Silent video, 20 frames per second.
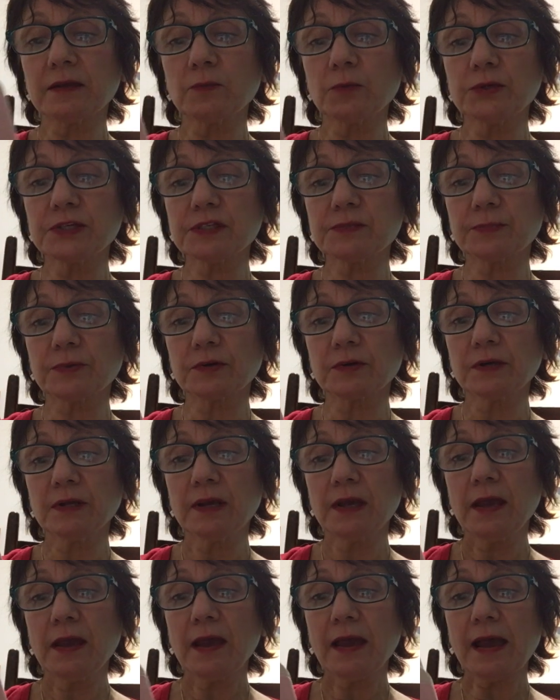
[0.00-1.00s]
and whispered,
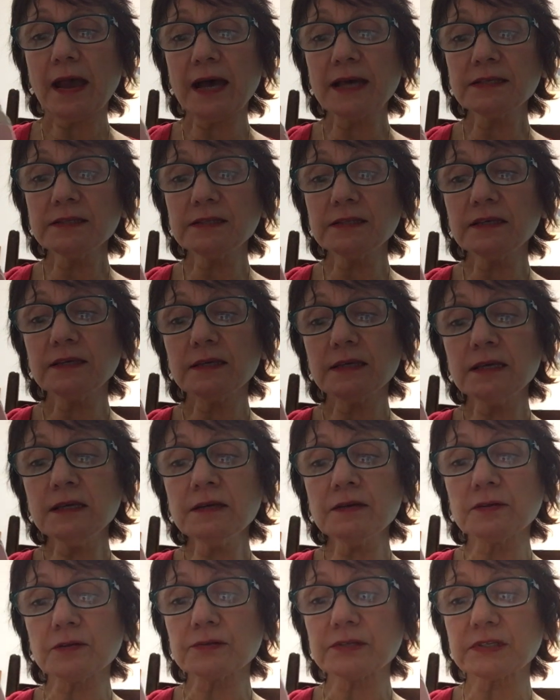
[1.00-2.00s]
Ask the
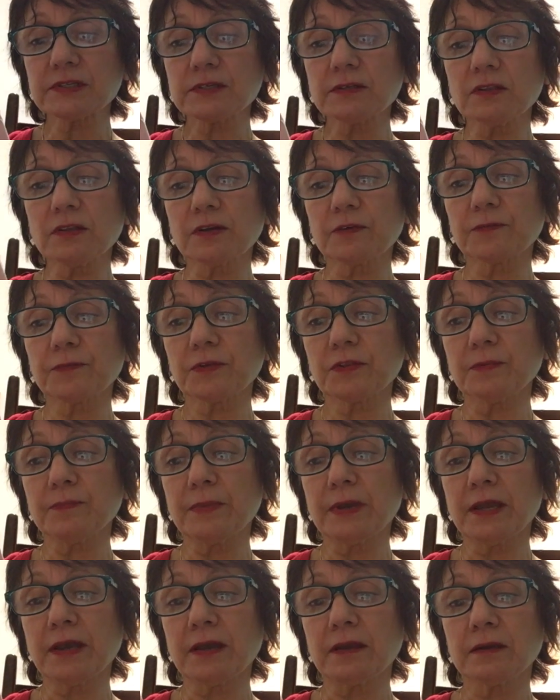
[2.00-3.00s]
eagles to look for the
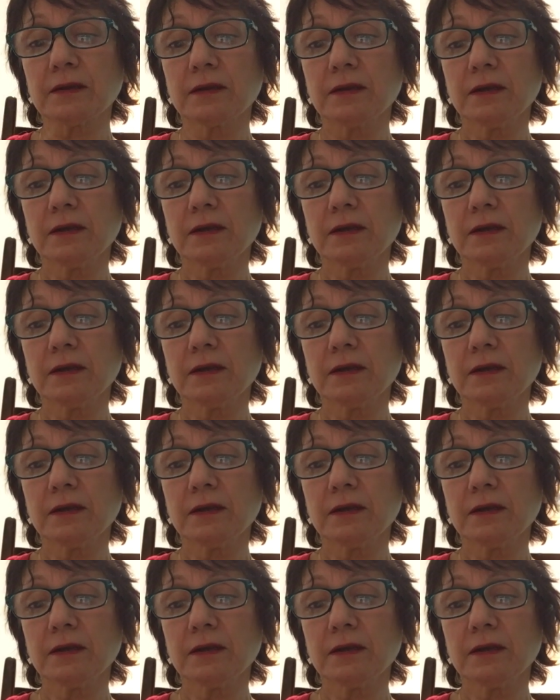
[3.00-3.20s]
man.